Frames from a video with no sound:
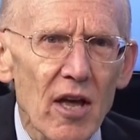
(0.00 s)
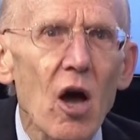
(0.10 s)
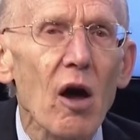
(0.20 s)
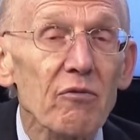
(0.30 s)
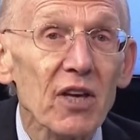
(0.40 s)

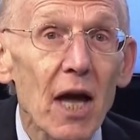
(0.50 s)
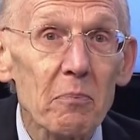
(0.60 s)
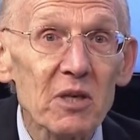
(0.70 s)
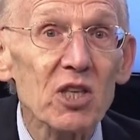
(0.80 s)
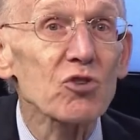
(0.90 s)
of the
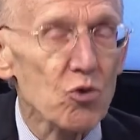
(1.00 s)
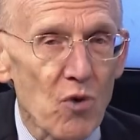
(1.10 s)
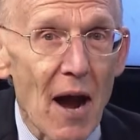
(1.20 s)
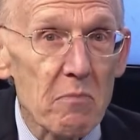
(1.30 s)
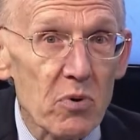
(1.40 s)
company's
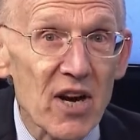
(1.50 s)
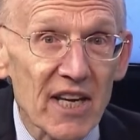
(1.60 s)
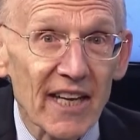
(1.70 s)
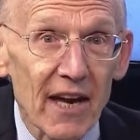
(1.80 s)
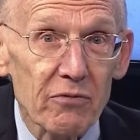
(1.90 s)

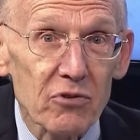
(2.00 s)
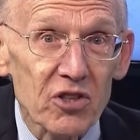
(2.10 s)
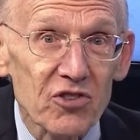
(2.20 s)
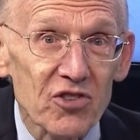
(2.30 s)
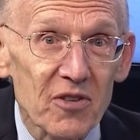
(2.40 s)
groundbreaking
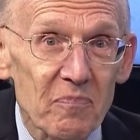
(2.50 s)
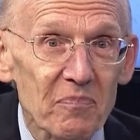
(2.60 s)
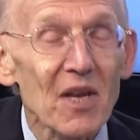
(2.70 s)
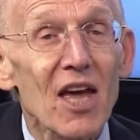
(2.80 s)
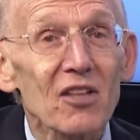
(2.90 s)
efforts.
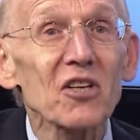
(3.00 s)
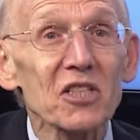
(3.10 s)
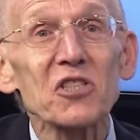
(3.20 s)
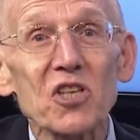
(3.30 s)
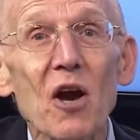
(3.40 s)

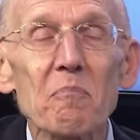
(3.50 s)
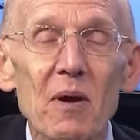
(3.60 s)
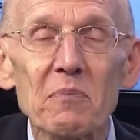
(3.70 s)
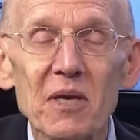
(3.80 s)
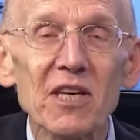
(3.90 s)
Let's start
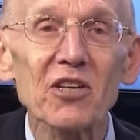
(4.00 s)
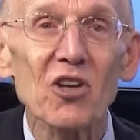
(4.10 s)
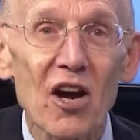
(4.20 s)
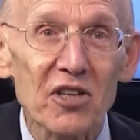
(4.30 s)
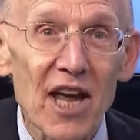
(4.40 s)
by meeting Dr.